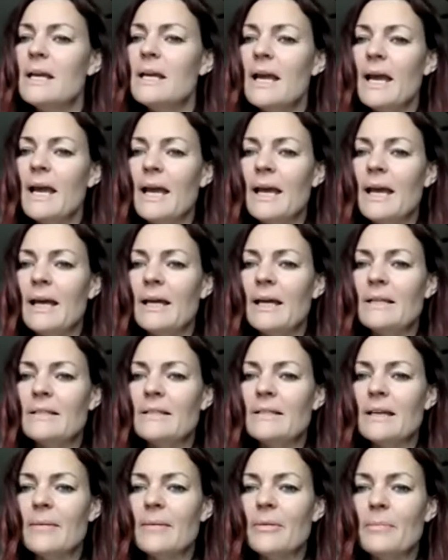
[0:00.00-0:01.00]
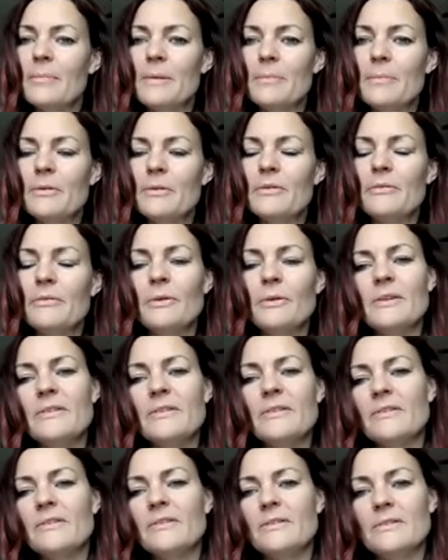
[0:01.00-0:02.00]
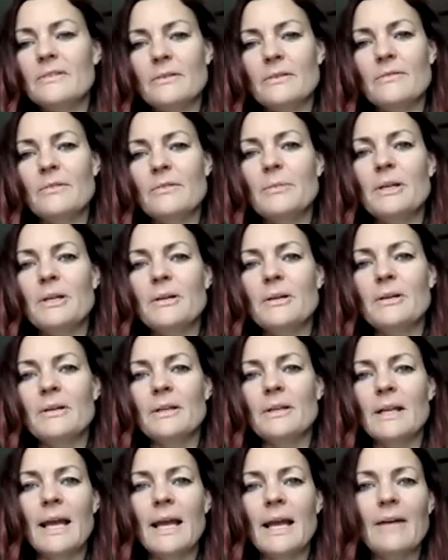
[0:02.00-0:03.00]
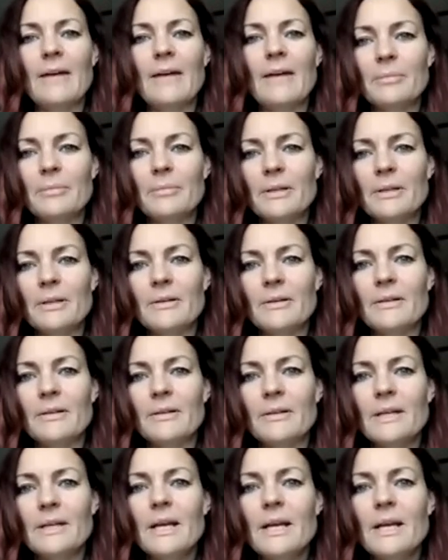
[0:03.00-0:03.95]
and the people whose voices deserve to be heard and haven't been heard.